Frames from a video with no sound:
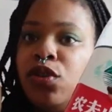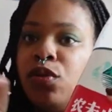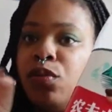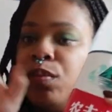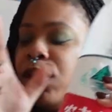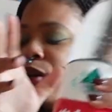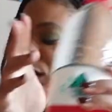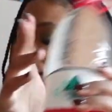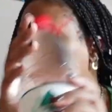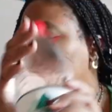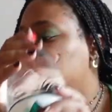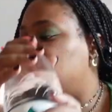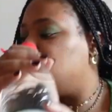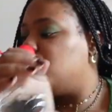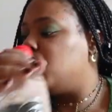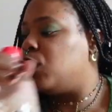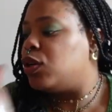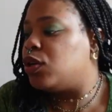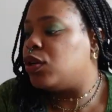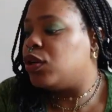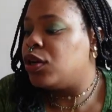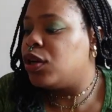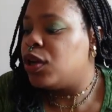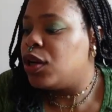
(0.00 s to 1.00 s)
two bottles of
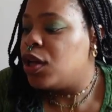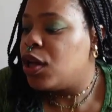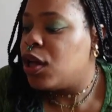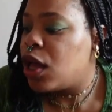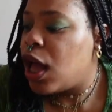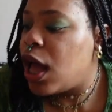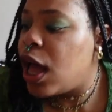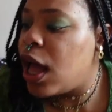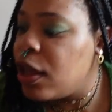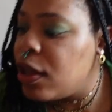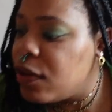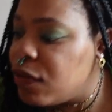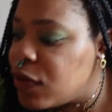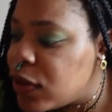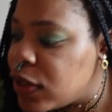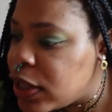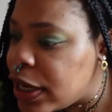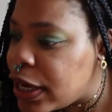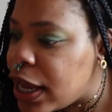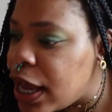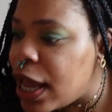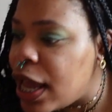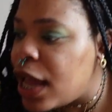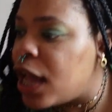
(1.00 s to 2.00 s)
water. I feel
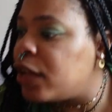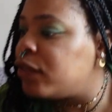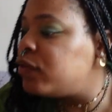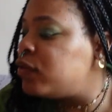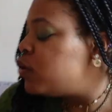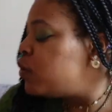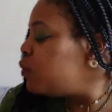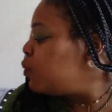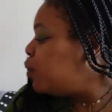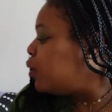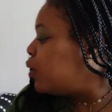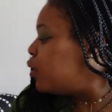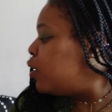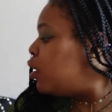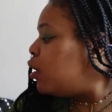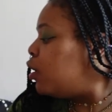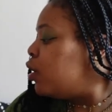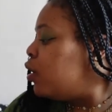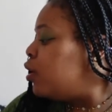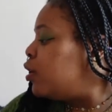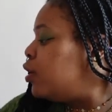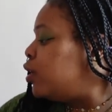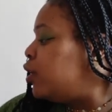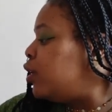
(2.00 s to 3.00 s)
like I have to work
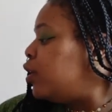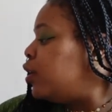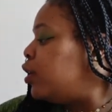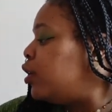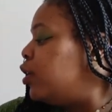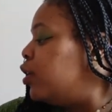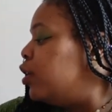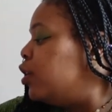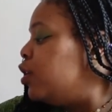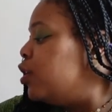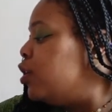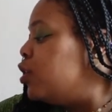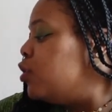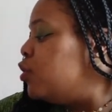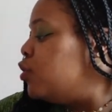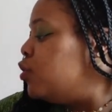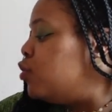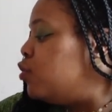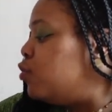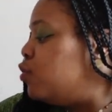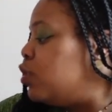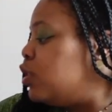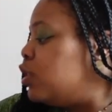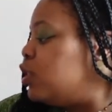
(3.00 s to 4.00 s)
harder
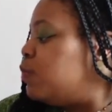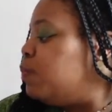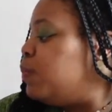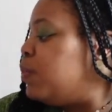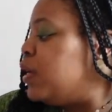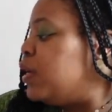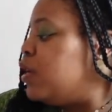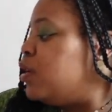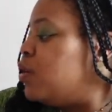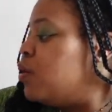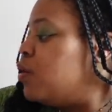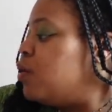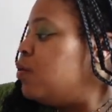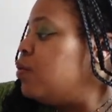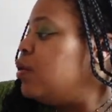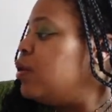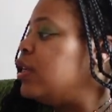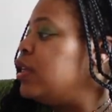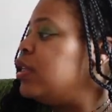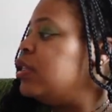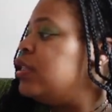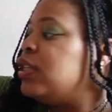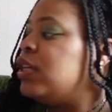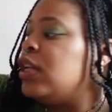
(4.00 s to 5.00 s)
to just be
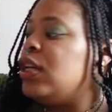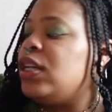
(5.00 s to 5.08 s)
noticed.